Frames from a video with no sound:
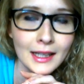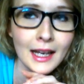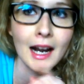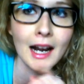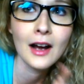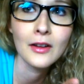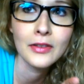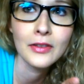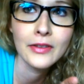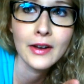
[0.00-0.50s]

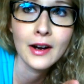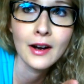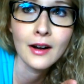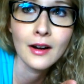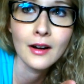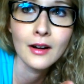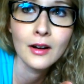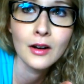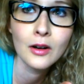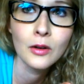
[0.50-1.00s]
get out
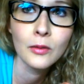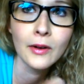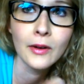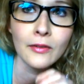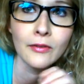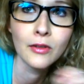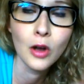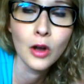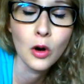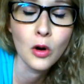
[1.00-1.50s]
there with
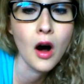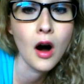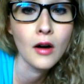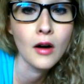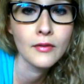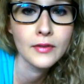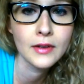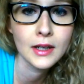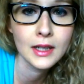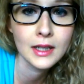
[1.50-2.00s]
low
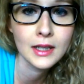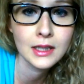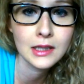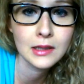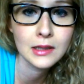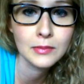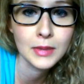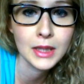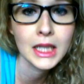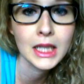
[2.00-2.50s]

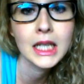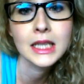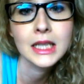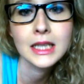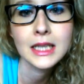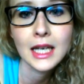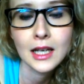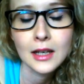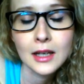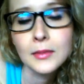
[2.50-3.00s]
confidence
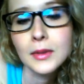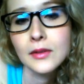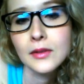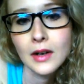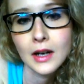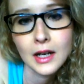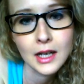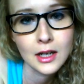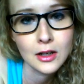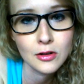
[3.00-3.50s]
because that can be
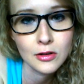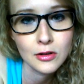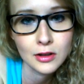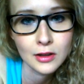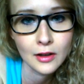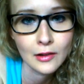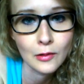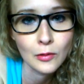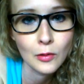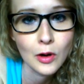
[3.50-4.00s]
very
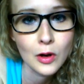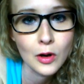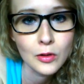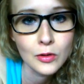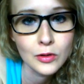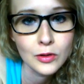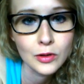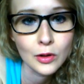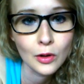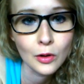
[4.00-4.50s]
dangerous on the
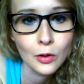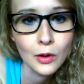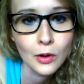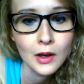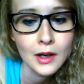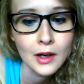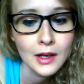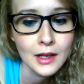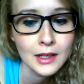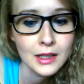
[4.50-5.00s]
road. So
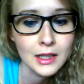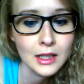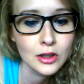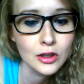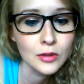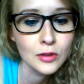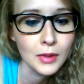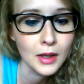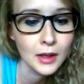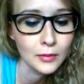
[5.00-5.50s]

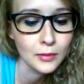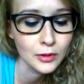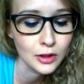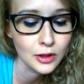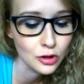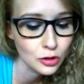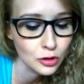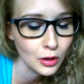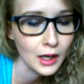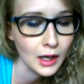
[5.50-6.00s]
just to be able
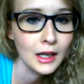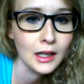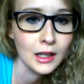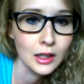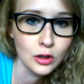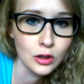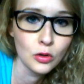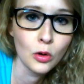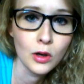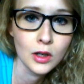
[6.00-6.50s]
to train
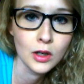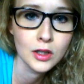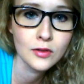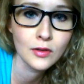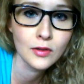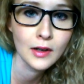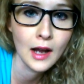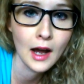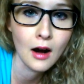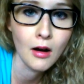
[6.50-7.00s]
indoors
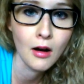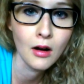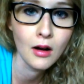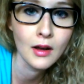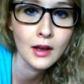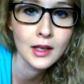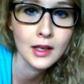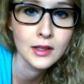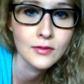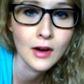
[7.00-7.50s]
for now
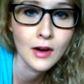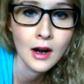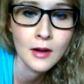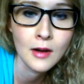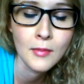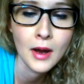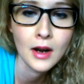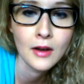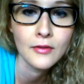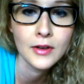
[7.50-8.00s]
is very
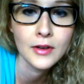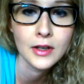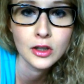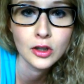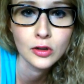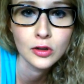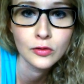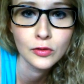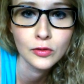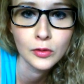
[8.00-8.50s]

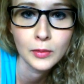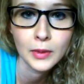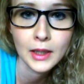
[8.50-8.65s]
beneficial for